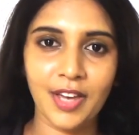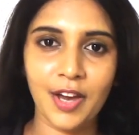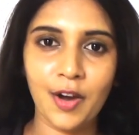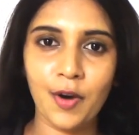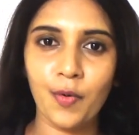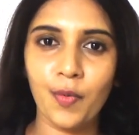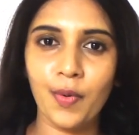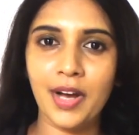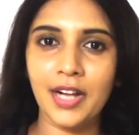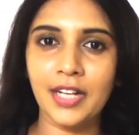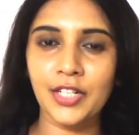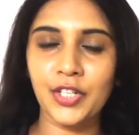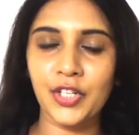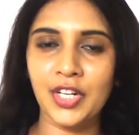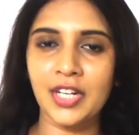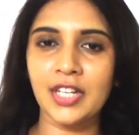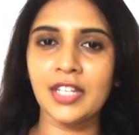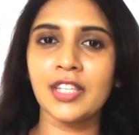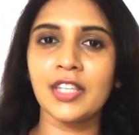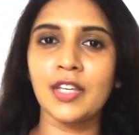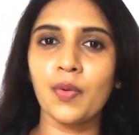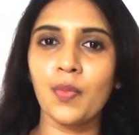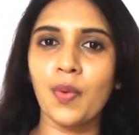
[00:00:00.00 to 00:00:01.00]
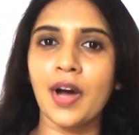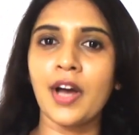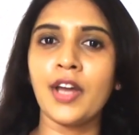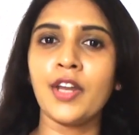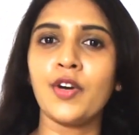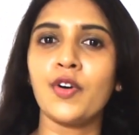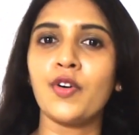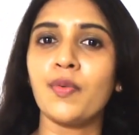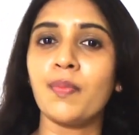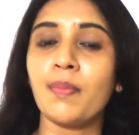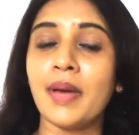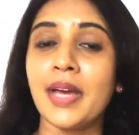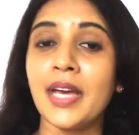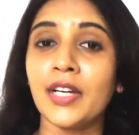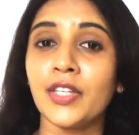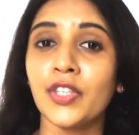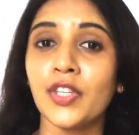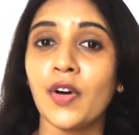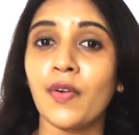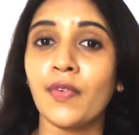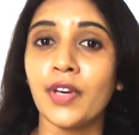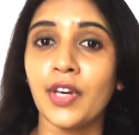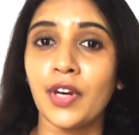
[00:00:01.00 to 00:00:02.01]
Well, she's the one who makes
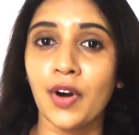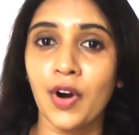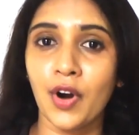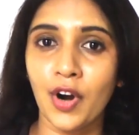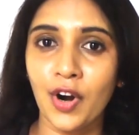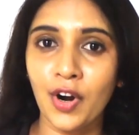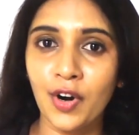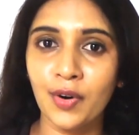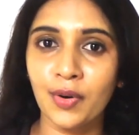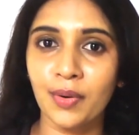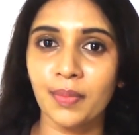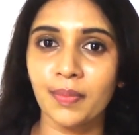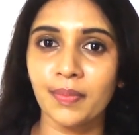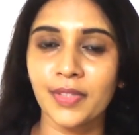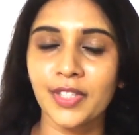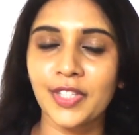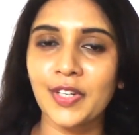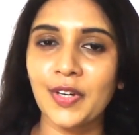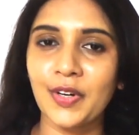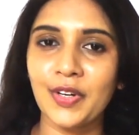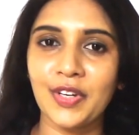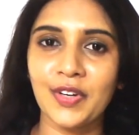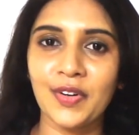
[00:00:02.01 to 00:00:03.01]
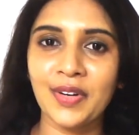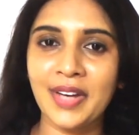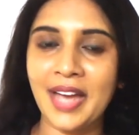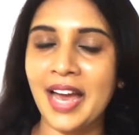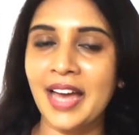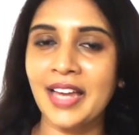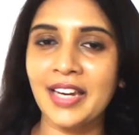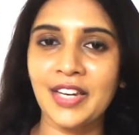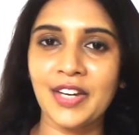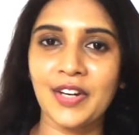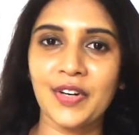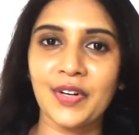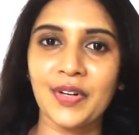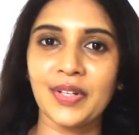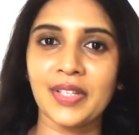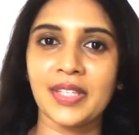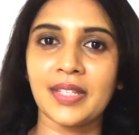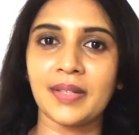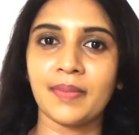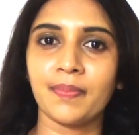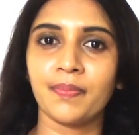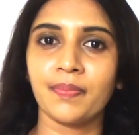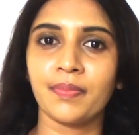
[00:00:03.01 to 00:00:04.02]
over your home, so you can use
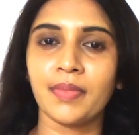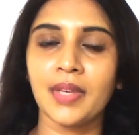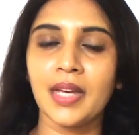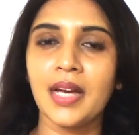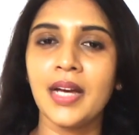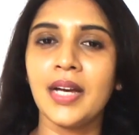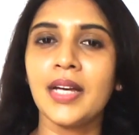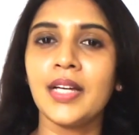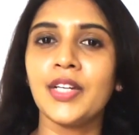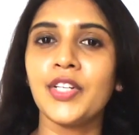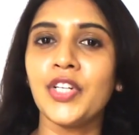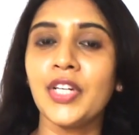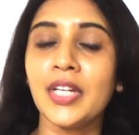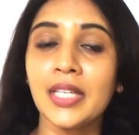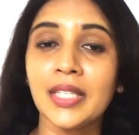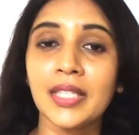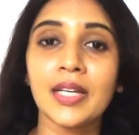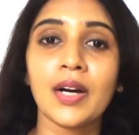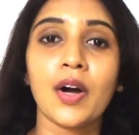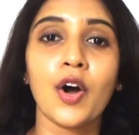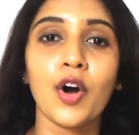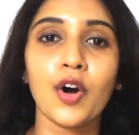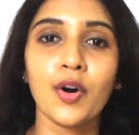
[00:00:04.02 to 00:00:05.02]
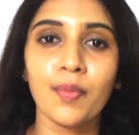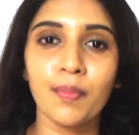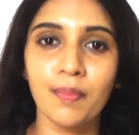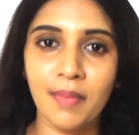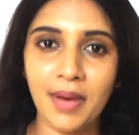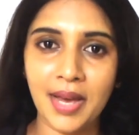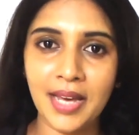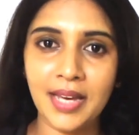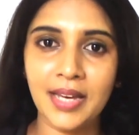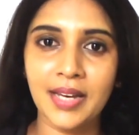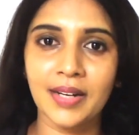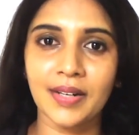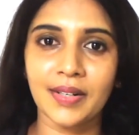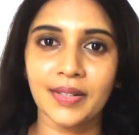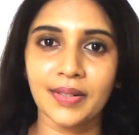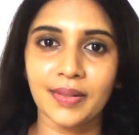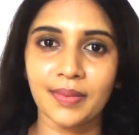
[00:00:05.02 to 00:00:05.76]
she's a homemaker.